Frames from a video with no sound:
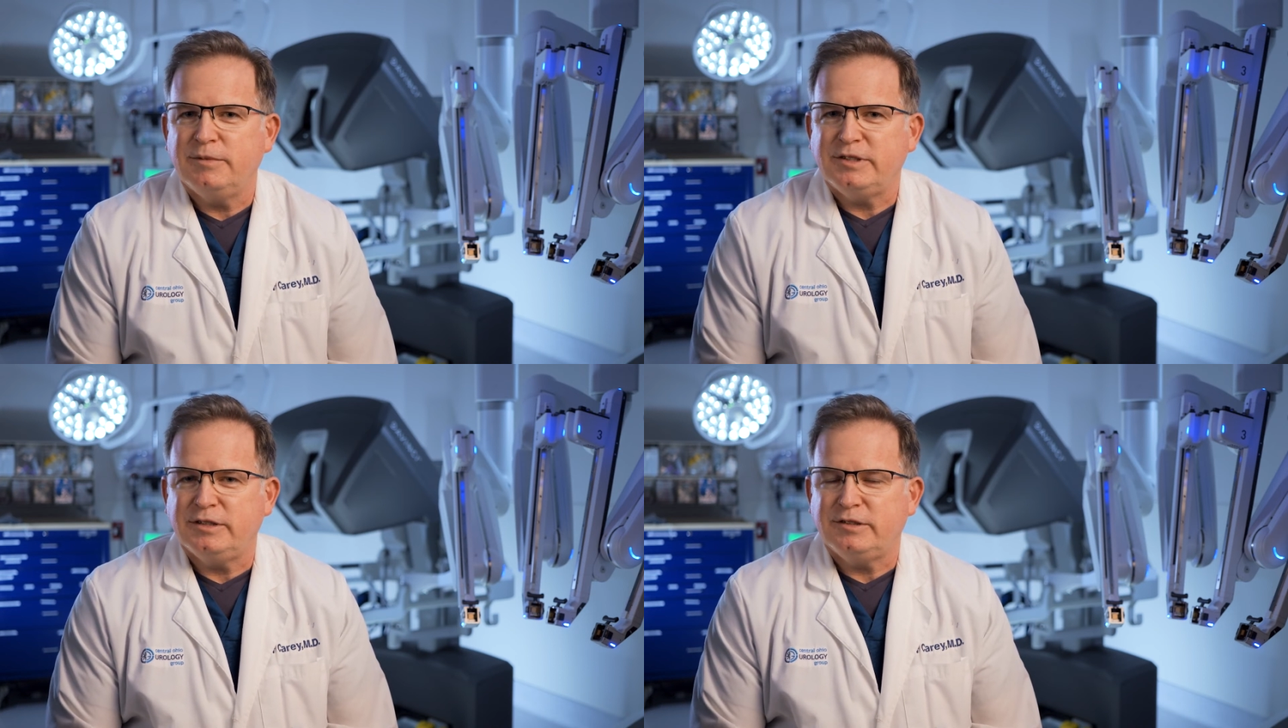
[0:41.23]

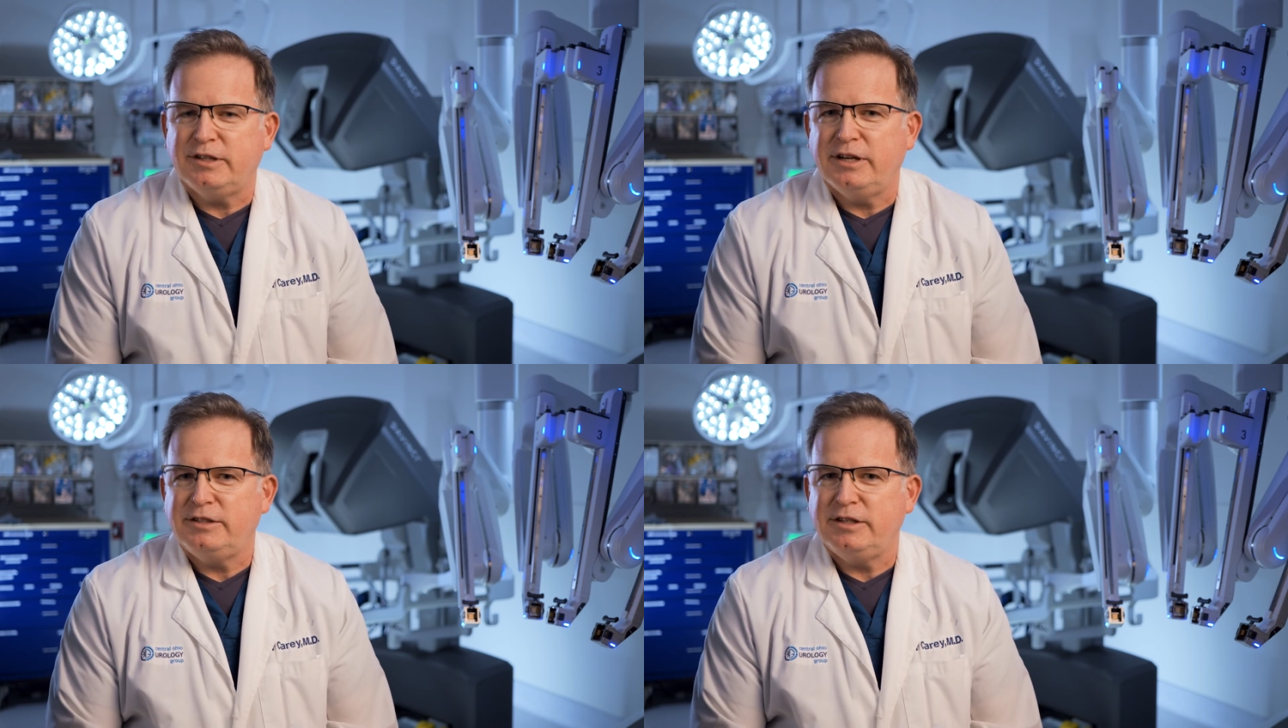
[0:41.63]
since
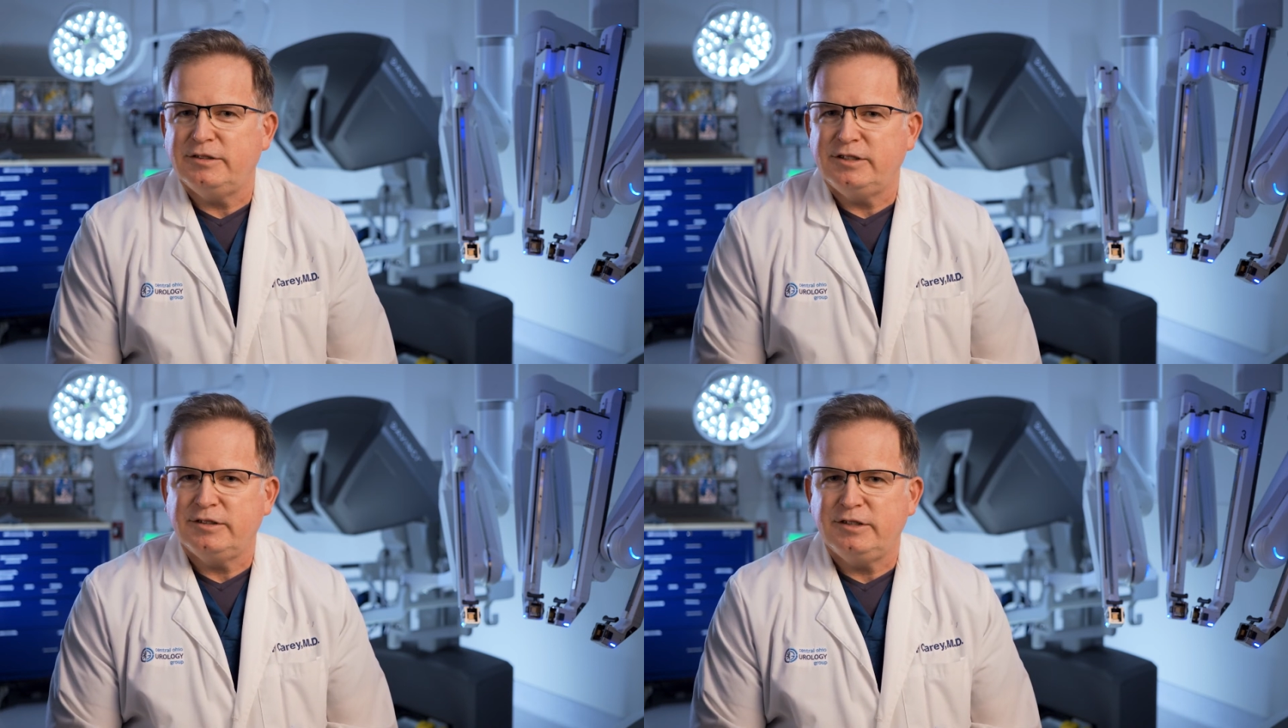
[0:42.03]
the
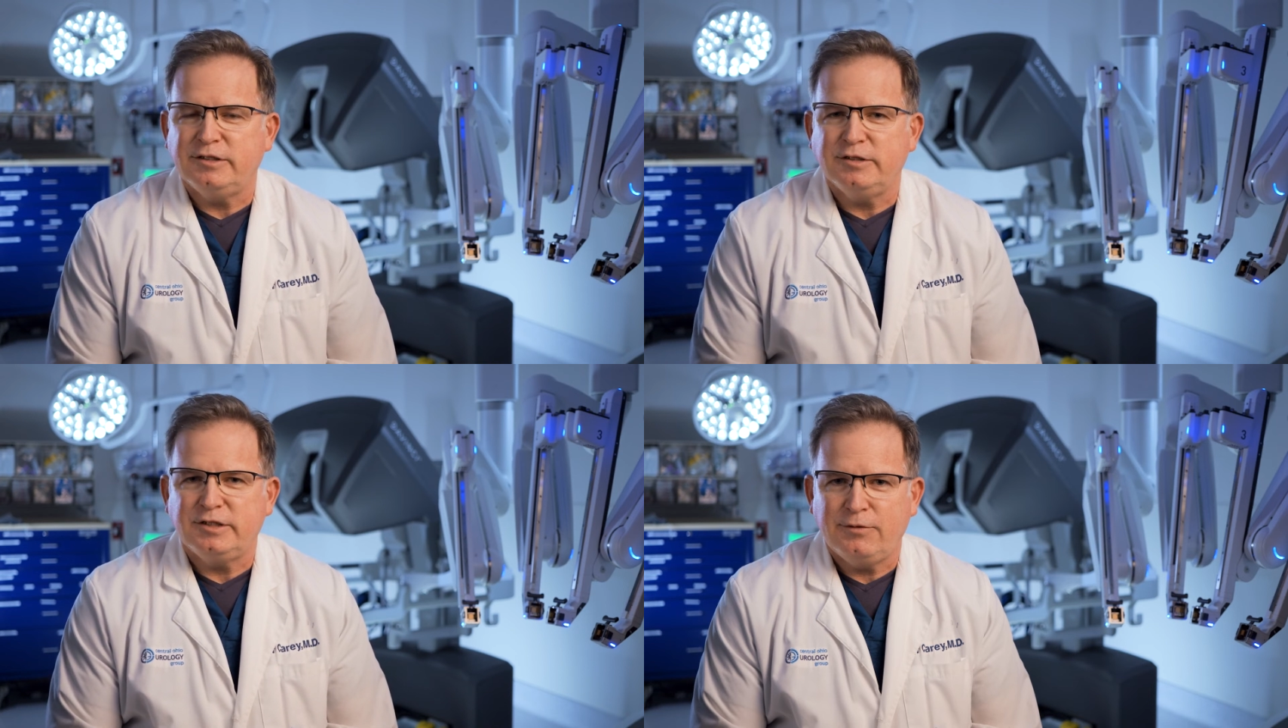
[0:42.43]

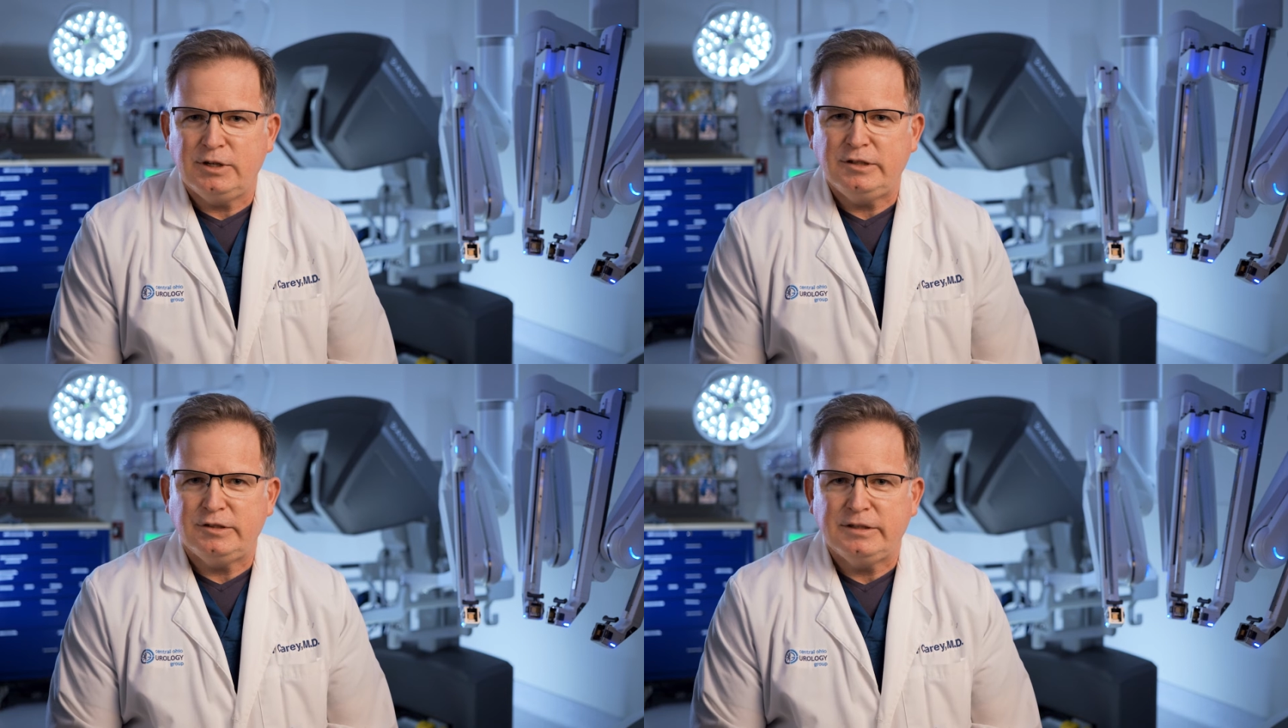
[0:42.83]
1960s and
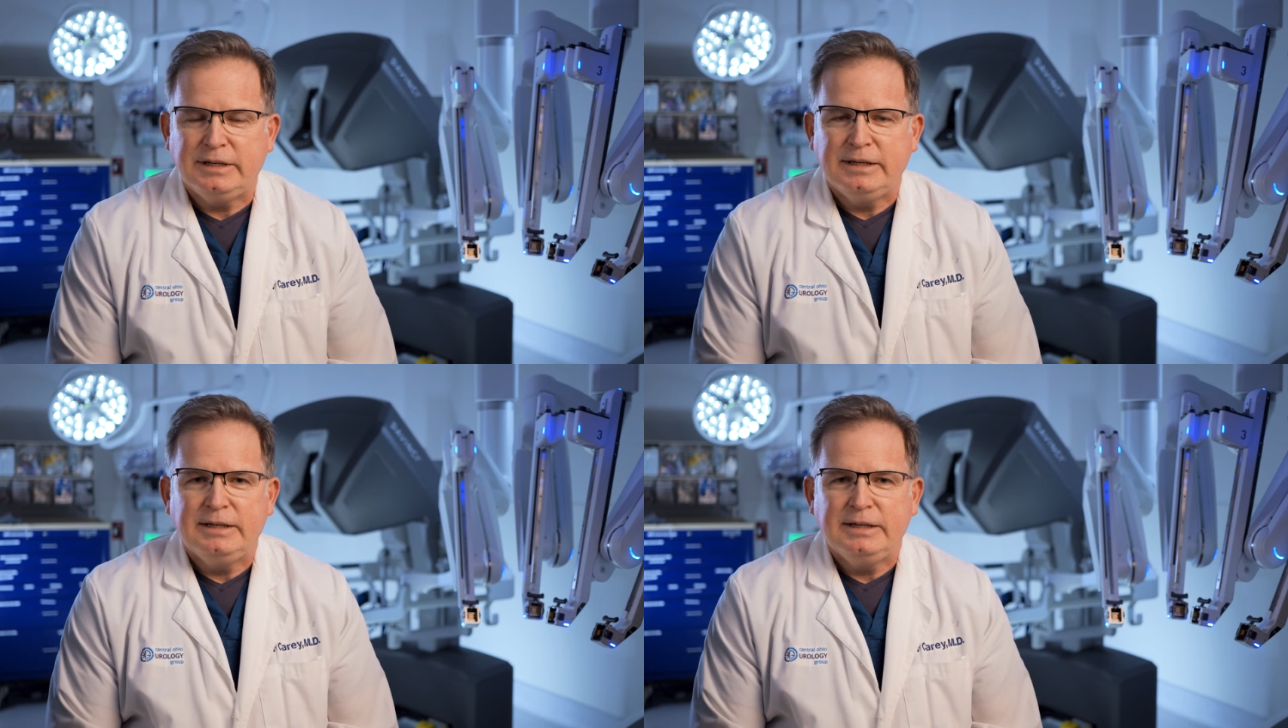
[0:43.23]
70s.